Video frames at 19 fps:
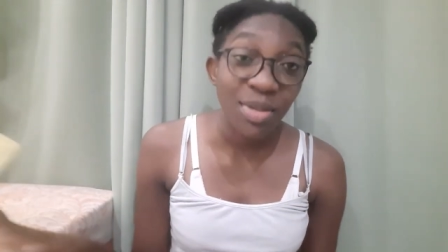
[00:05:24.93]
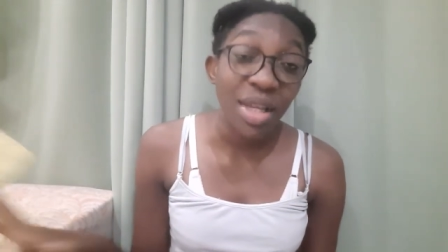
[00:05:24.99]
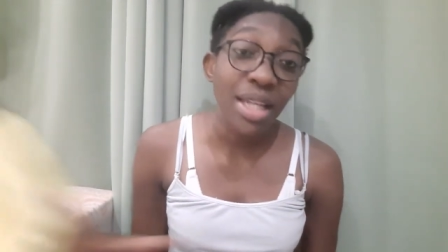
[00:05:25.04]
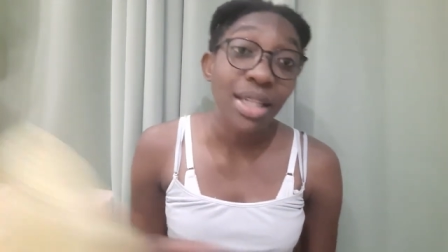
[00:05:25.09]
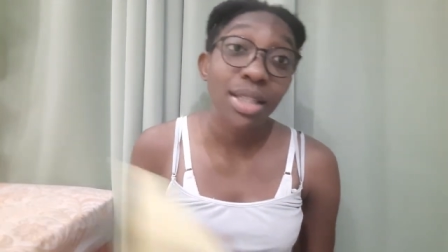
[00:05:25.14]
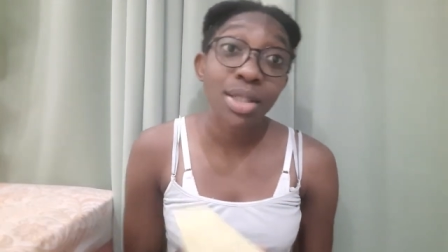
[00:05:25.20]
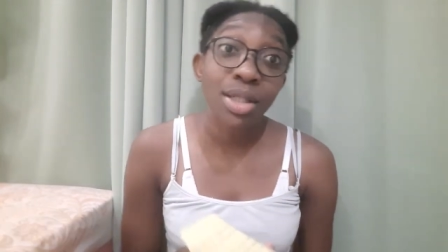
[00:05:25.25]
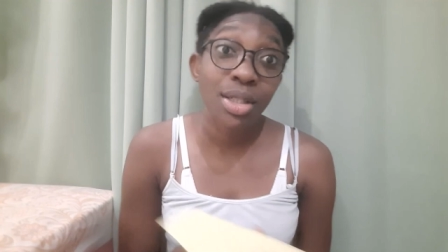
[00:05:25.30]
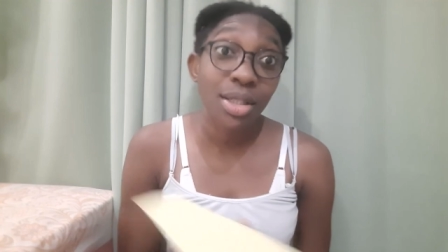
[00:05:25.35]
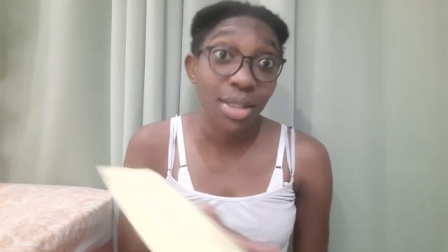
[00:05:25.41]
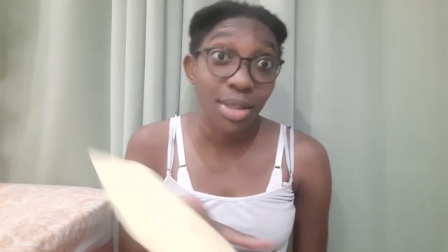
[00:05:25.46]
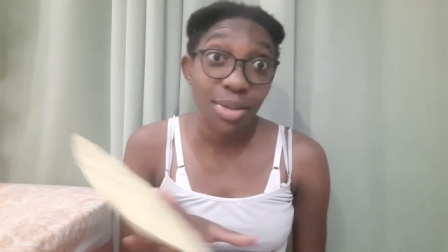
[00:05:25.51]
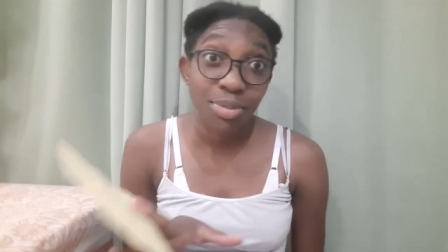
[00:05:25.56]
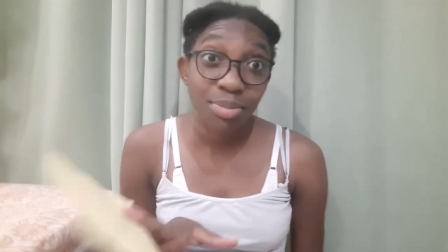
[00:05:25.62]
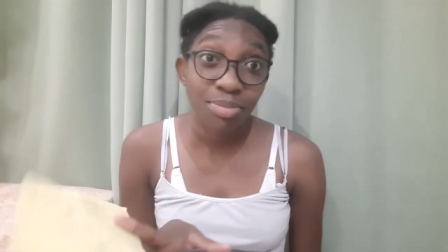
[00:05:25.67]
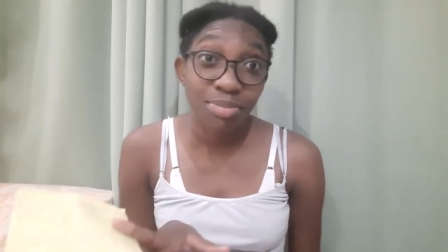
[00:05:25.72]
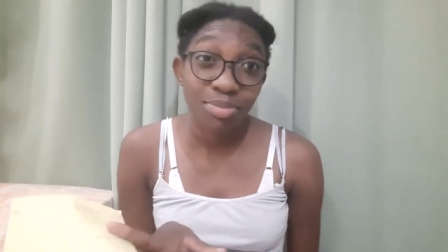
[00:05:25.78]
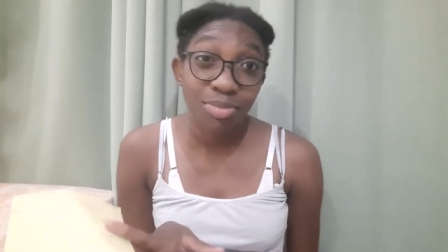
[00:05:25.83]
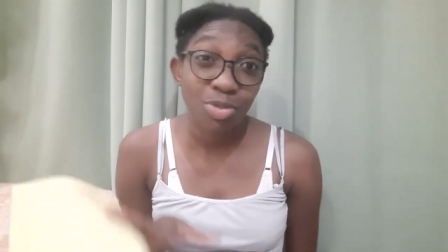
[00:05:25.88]
I did good
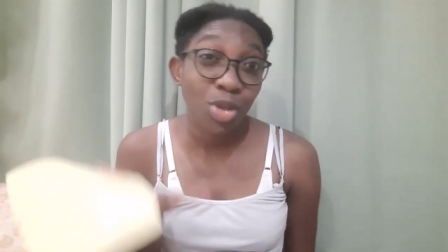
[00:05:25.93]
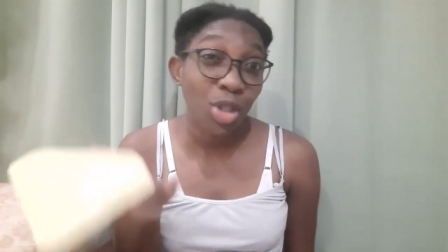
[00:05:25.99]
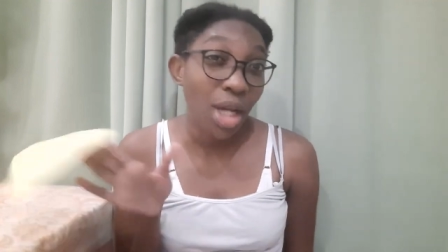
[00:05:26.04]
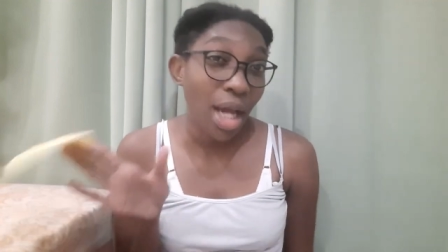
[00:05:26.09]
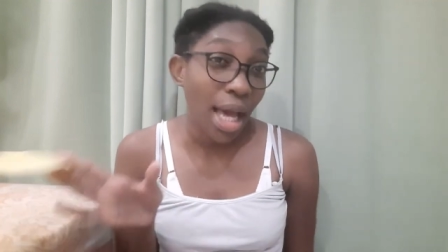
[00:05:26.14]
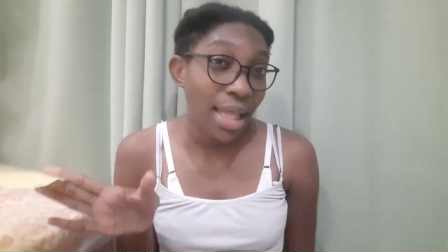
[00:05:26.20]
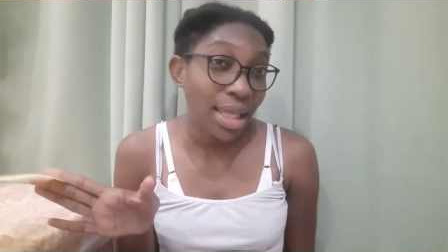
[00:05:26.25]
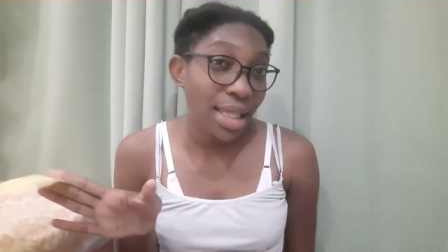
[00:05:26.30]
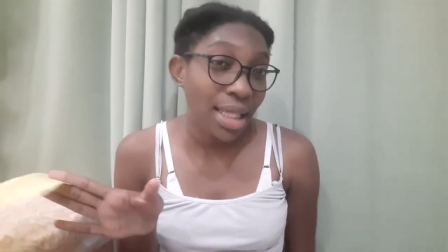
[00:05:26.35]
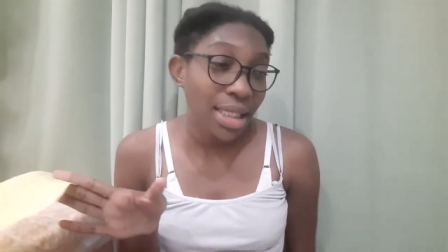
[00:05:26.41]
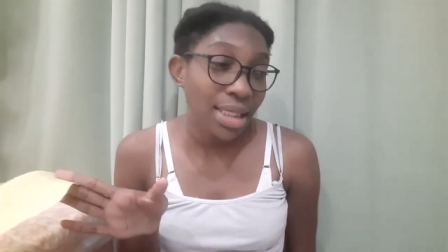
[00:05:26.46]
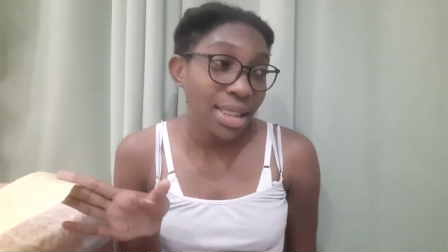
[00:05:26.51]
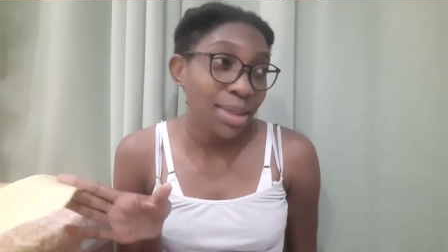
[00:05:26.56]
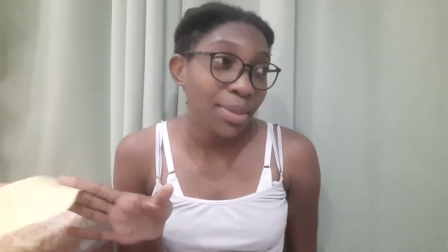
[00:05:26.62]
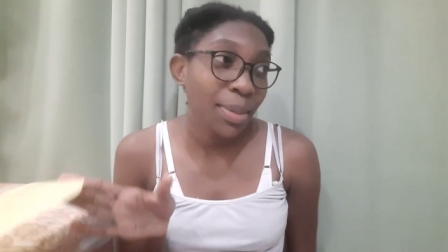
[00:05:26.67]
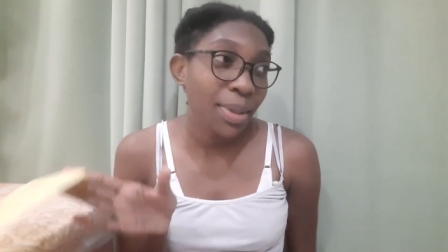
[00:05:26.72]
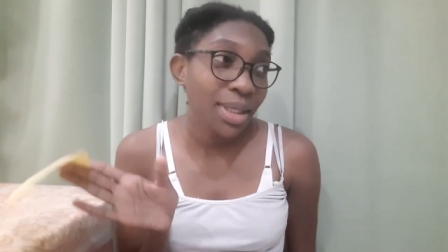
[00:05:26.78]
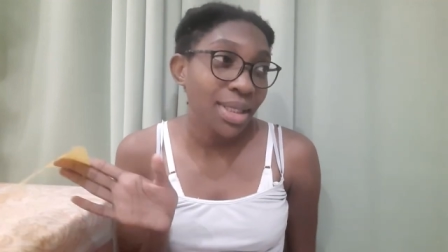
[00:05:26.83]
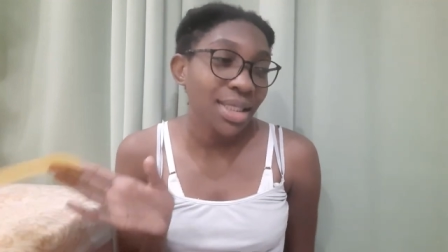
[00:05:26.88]

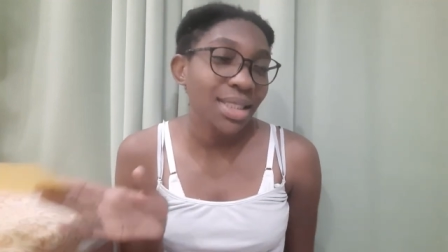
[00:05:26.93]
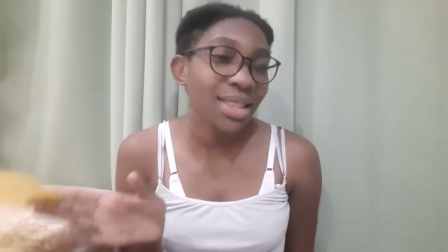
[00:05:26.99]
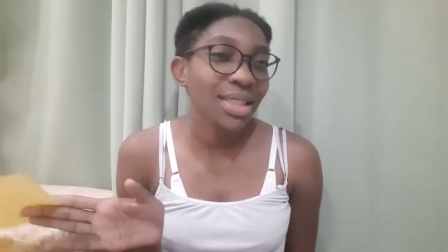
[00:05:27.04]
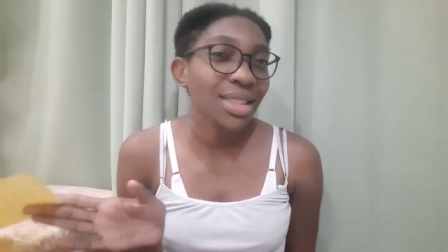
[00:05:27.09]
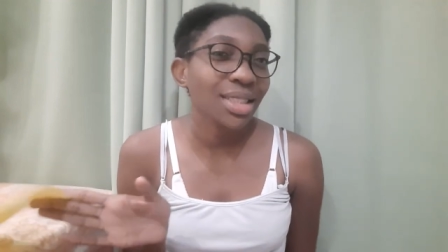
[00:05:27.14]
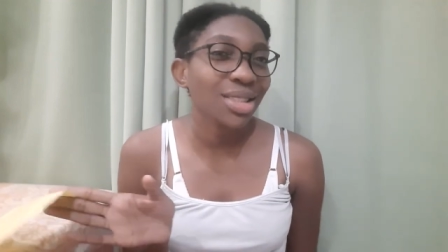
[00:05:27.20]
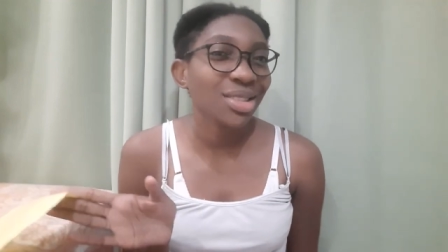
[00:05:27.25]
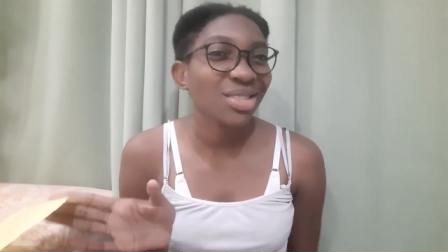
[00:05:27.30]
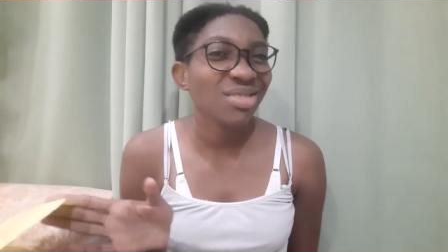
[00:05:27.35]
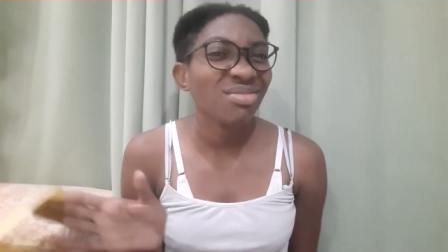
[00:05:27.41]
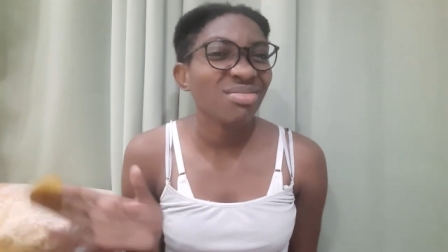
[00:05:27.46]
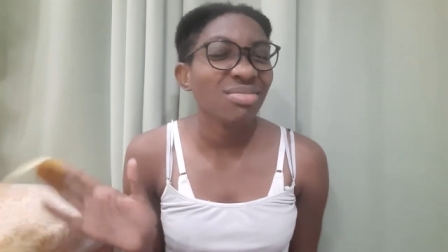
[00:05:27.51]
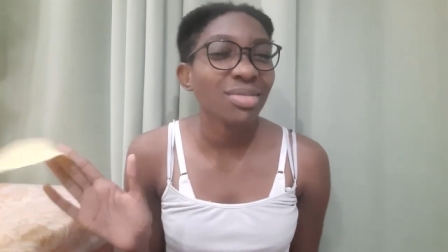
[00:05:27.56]
regardless, but still.